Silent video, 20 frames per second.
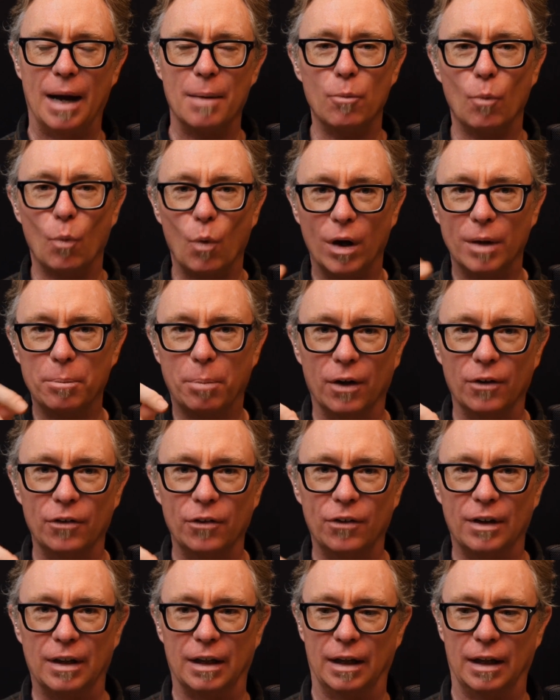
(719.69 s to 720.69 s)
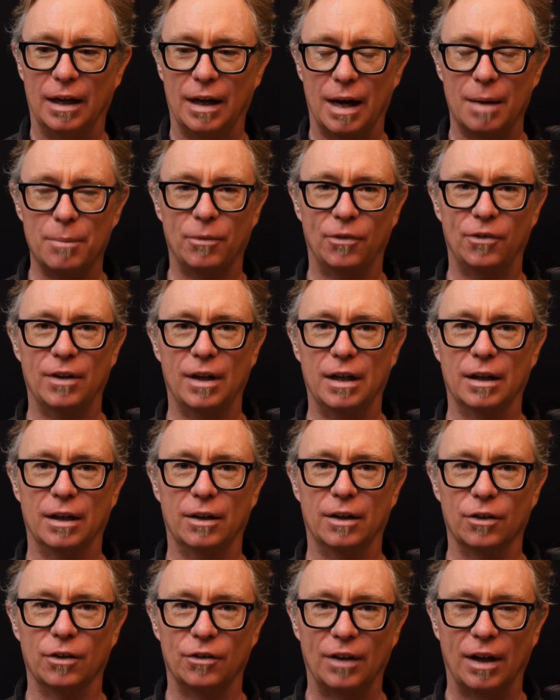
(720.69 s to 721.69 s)
I'm one person and I'm sitting
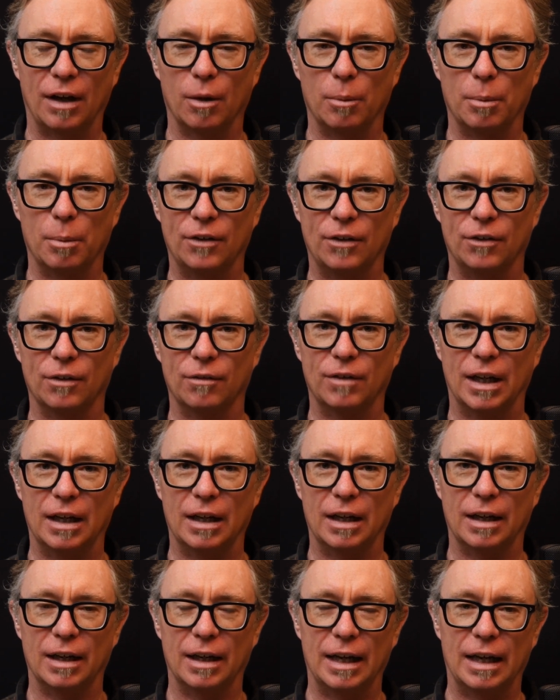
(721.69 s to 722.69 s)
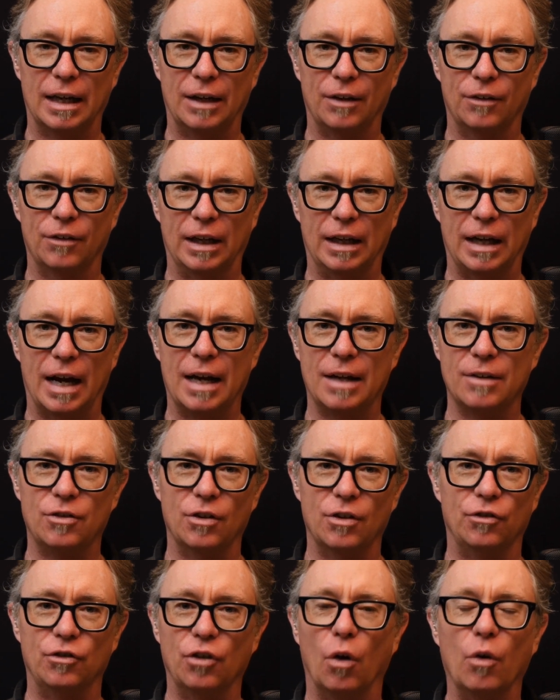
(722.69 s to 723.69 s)
under terabytes of data, and it's like I
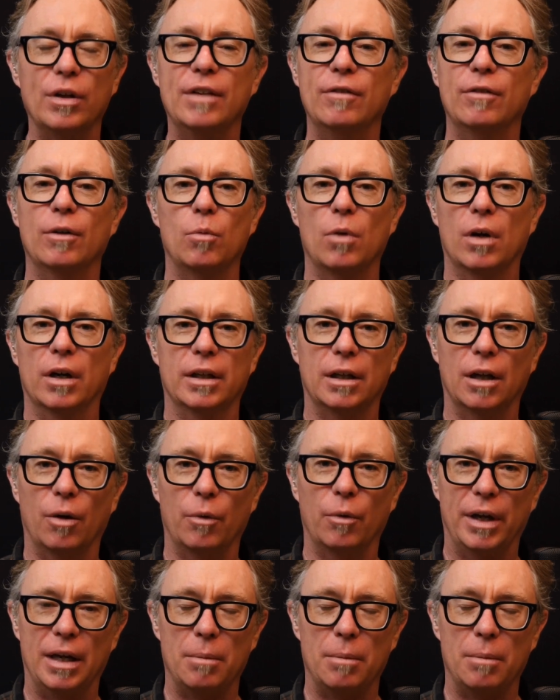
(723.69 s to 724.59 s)
just don't even want to go in